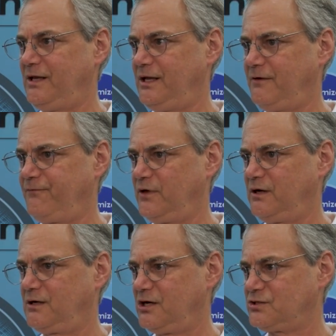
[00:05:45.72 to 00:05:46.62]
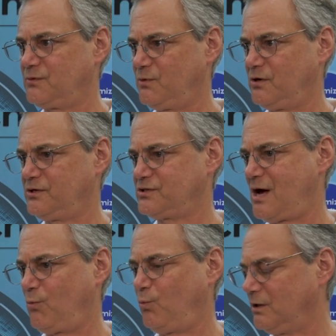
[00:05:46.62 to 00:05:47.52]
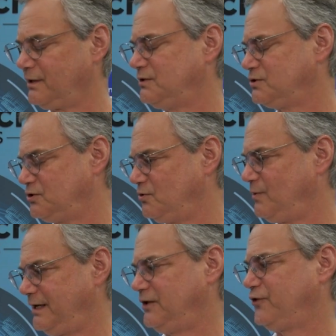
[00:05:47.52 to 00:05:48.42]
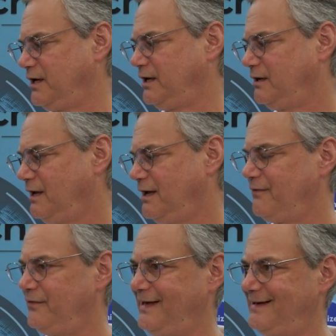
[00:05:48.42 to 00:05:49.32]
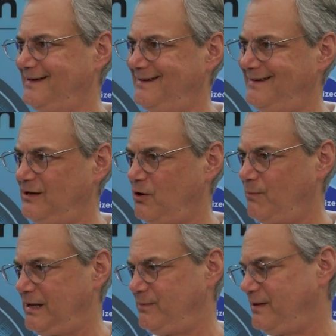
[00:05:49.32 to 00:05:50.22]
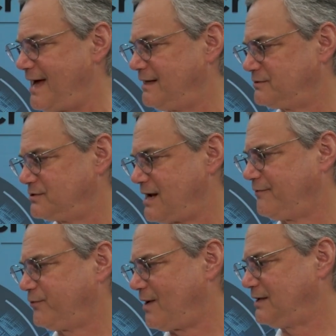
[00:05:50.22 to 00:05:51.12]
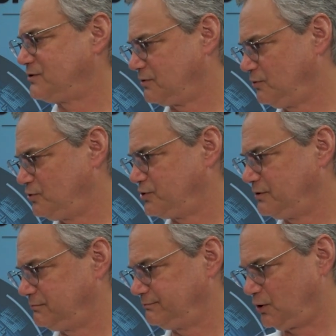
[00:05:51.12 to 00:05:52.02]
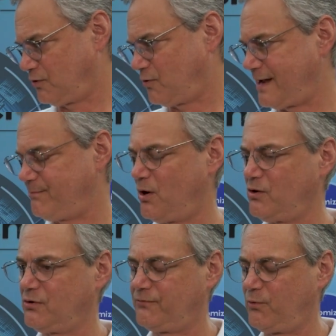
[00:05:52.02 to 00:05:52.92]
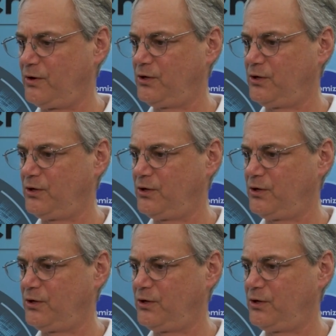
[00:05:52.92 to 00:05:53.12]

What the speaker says: If the customer is not willing to do anything, then maybe that's not the right solution or the right partner for